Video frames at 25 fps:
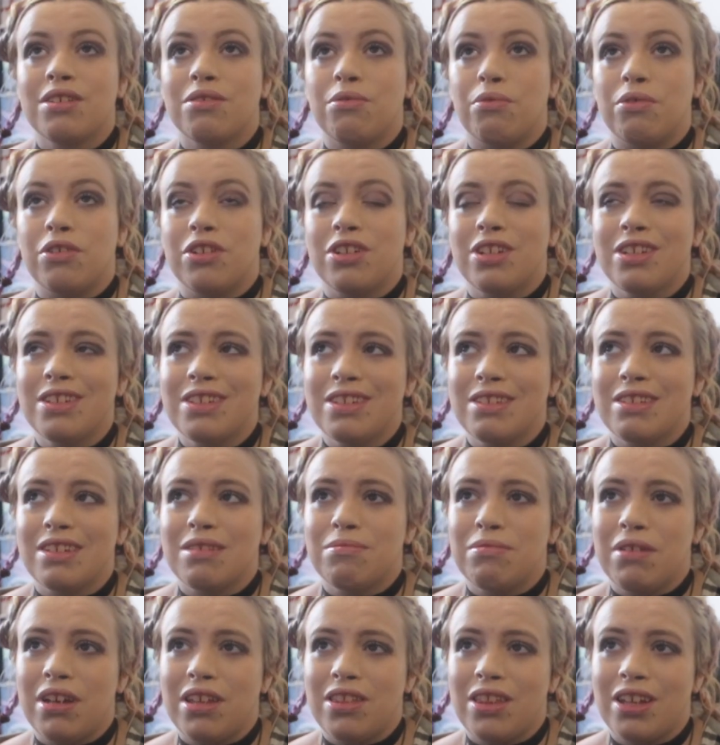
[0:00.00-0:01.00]
Which is
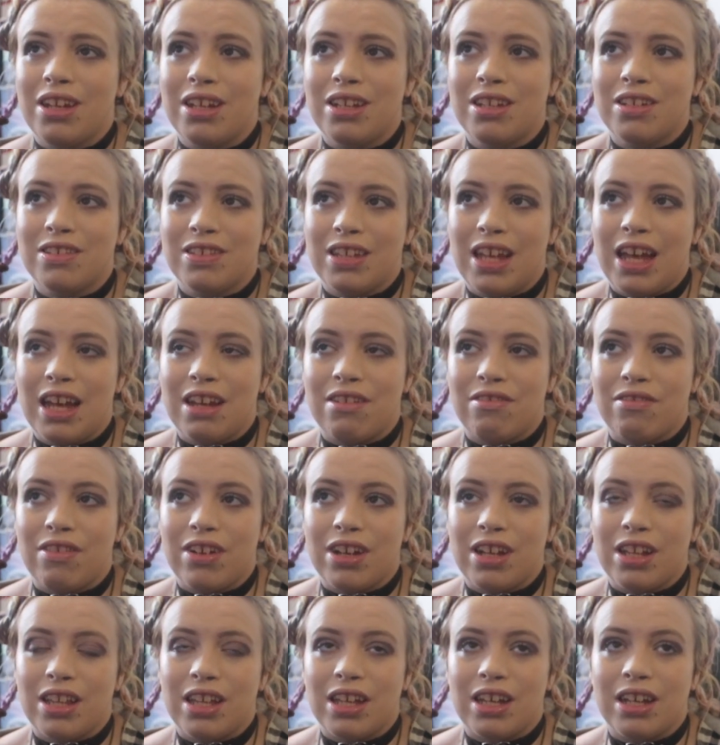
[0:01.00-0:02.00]
a big thing to say,
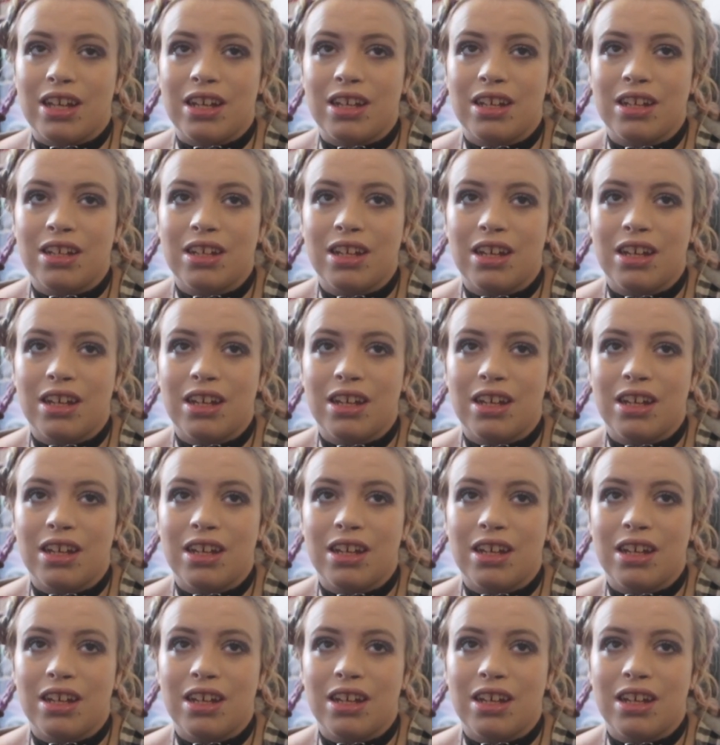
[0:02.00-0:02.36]
really.